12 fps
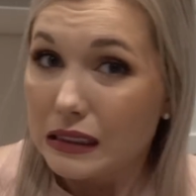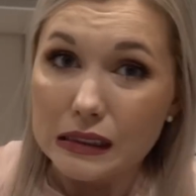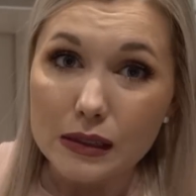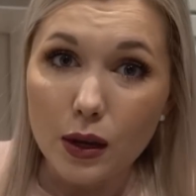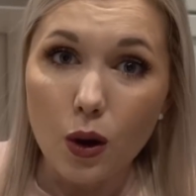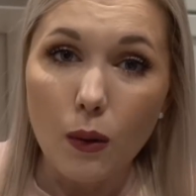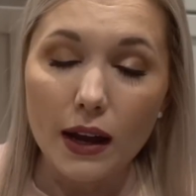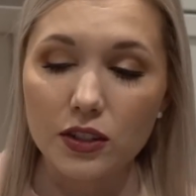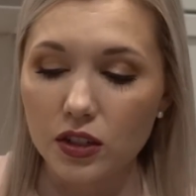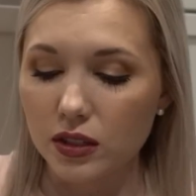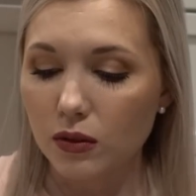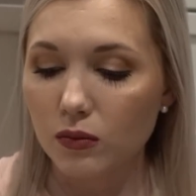So I
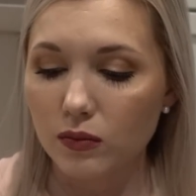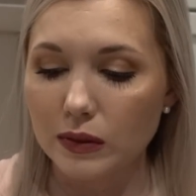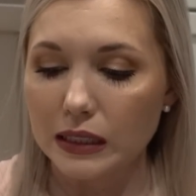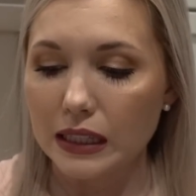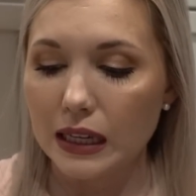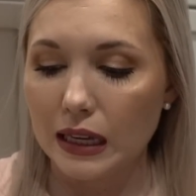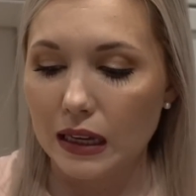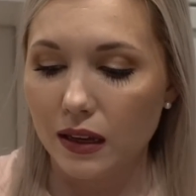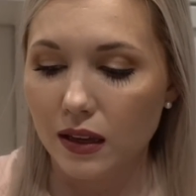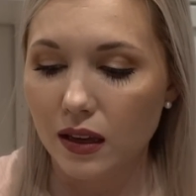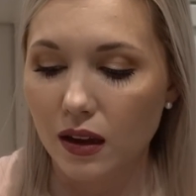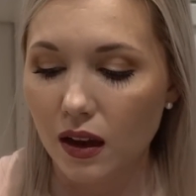just don't really
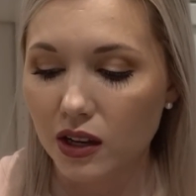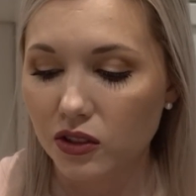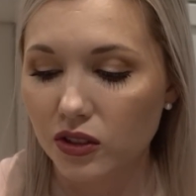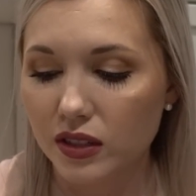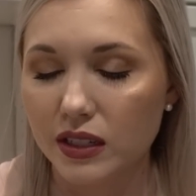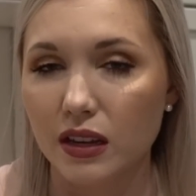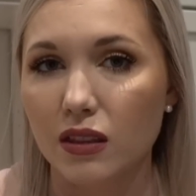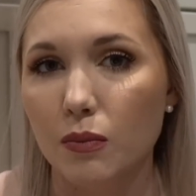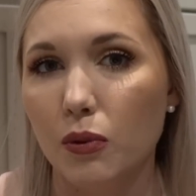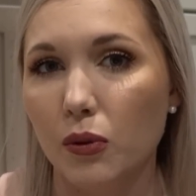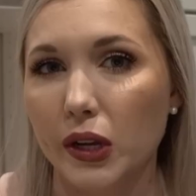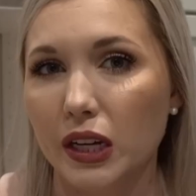understand the
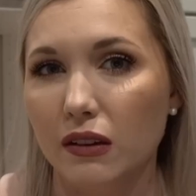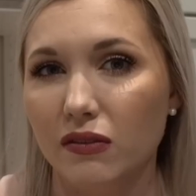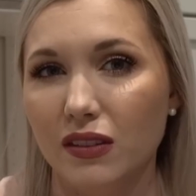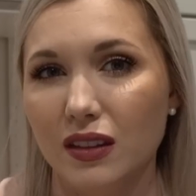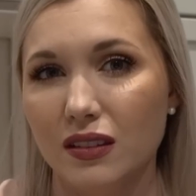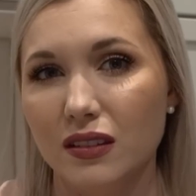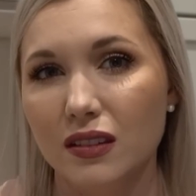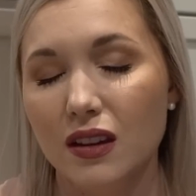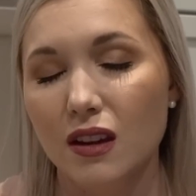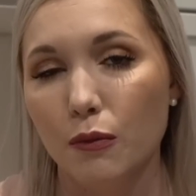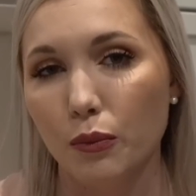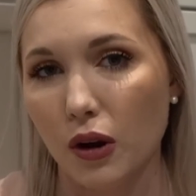point of this
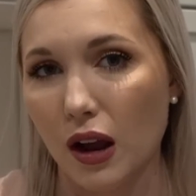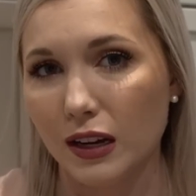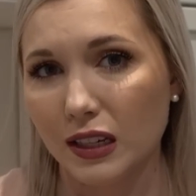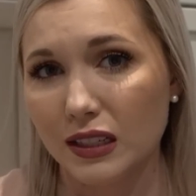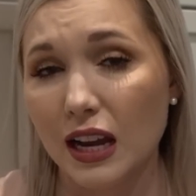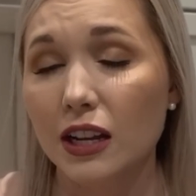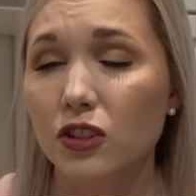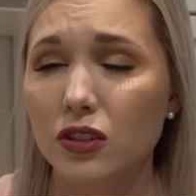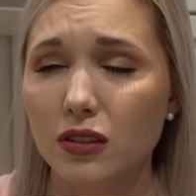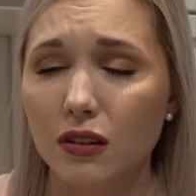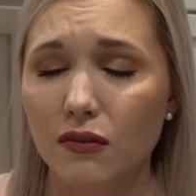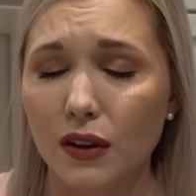product. I
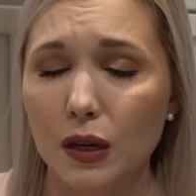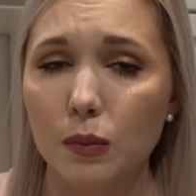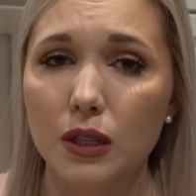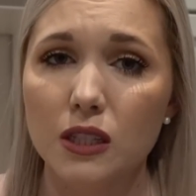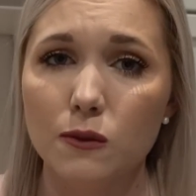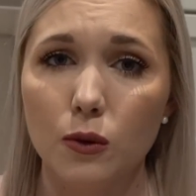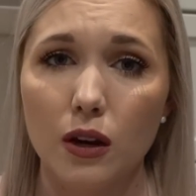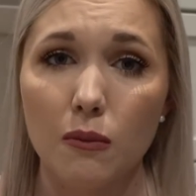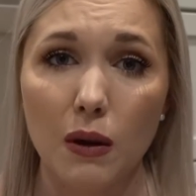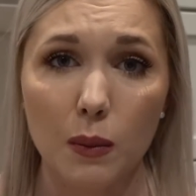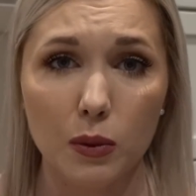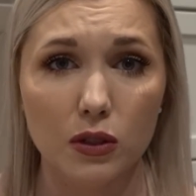just couldn't find a place for it
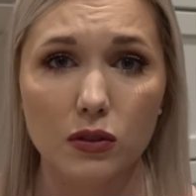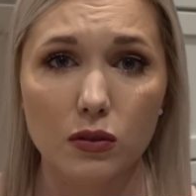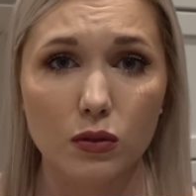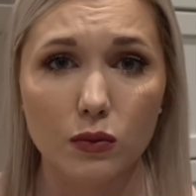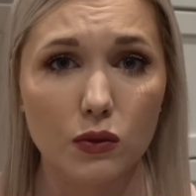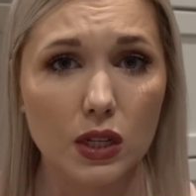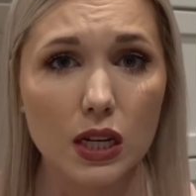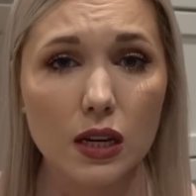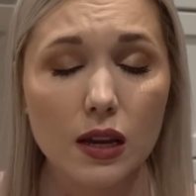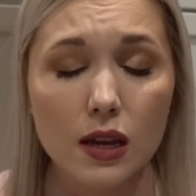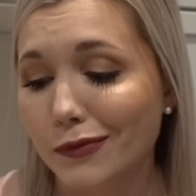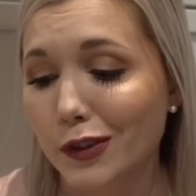in my personal
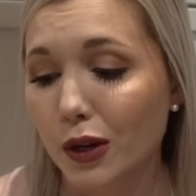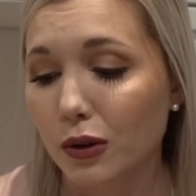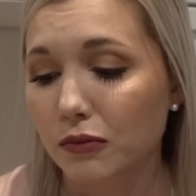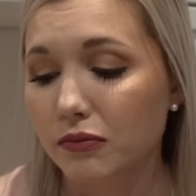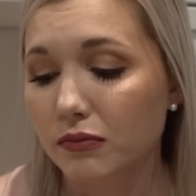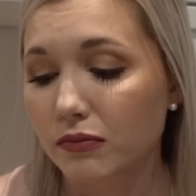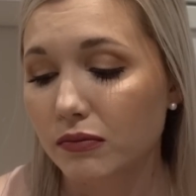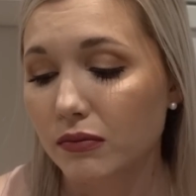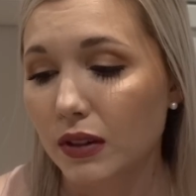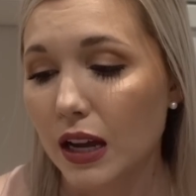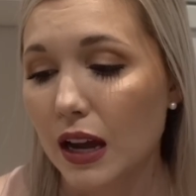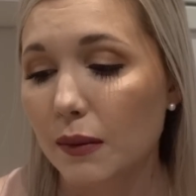routine. So
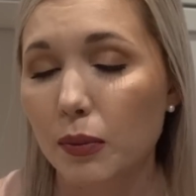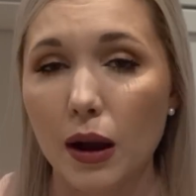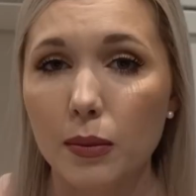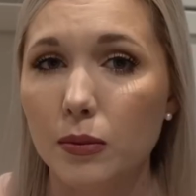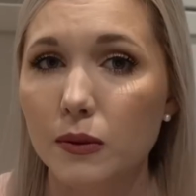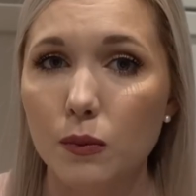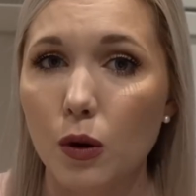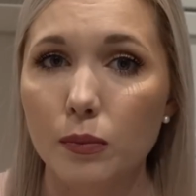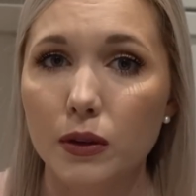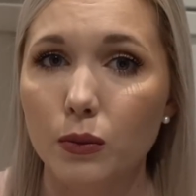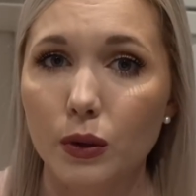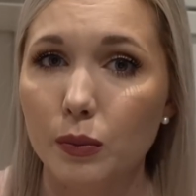I probably won't
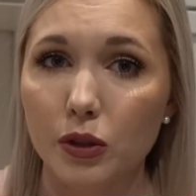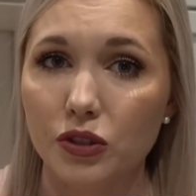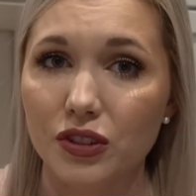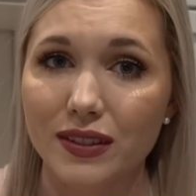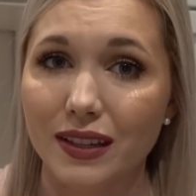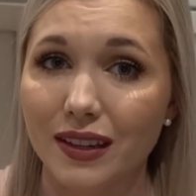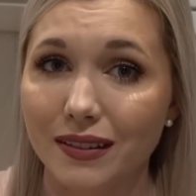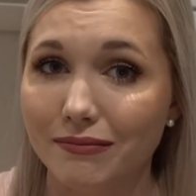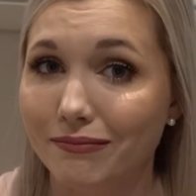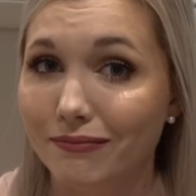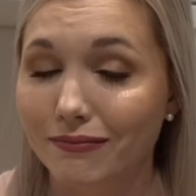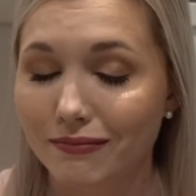be repurchasing it.
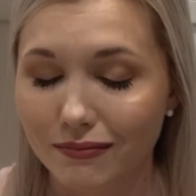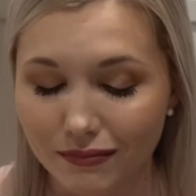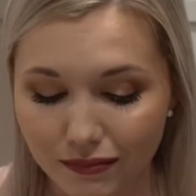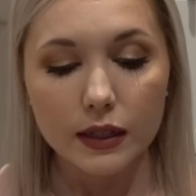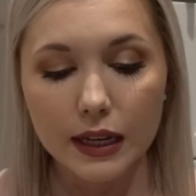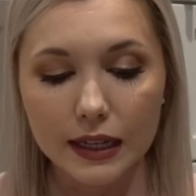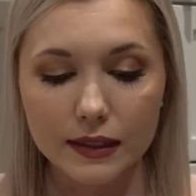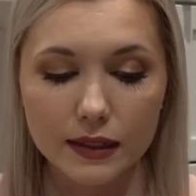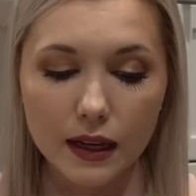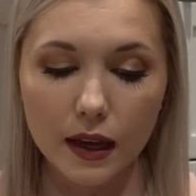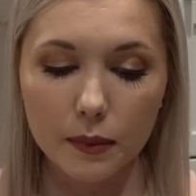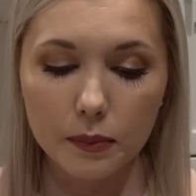
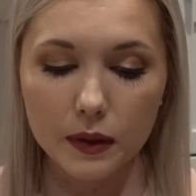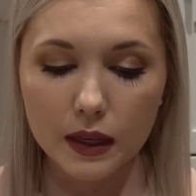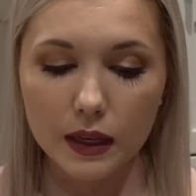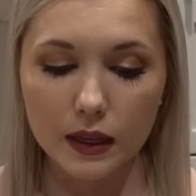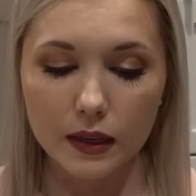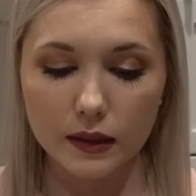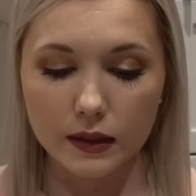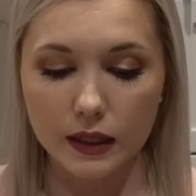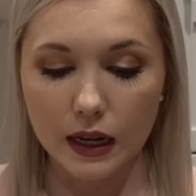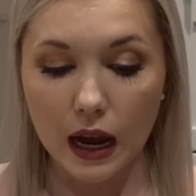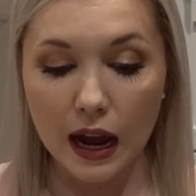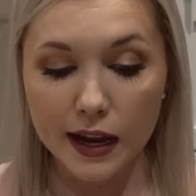Next up is
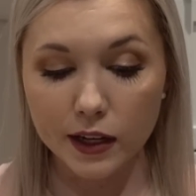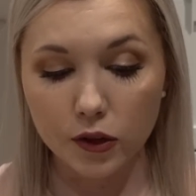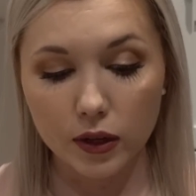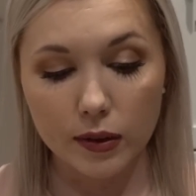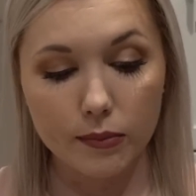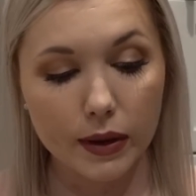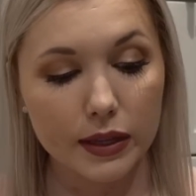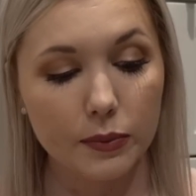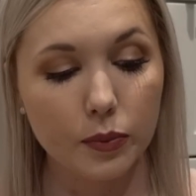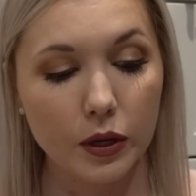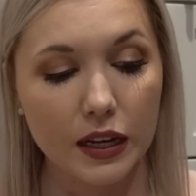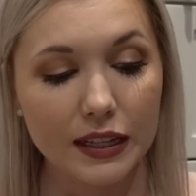an eye cream by the
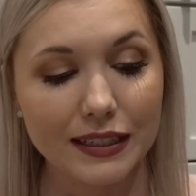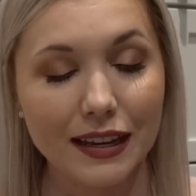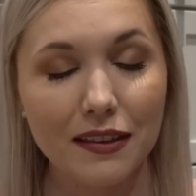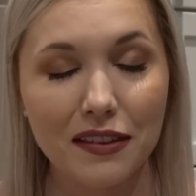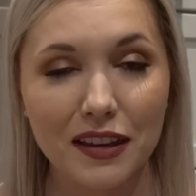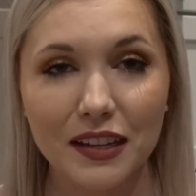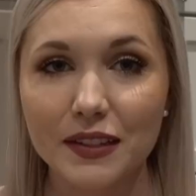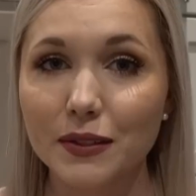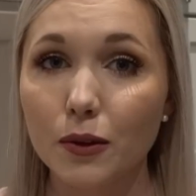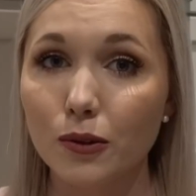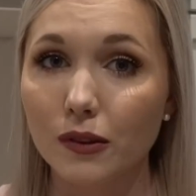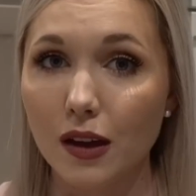brand, I think
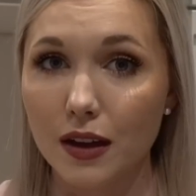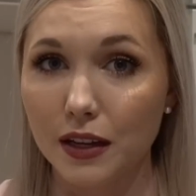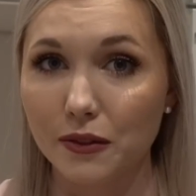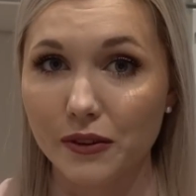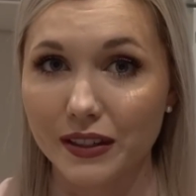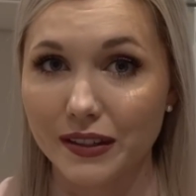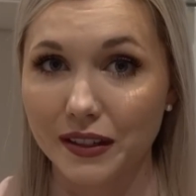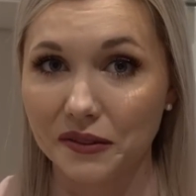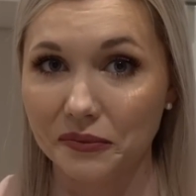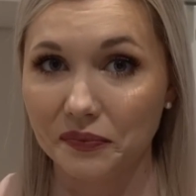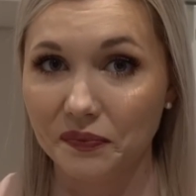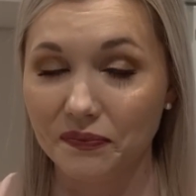it's Ole
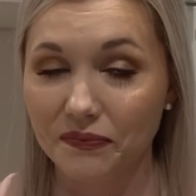Henriksel.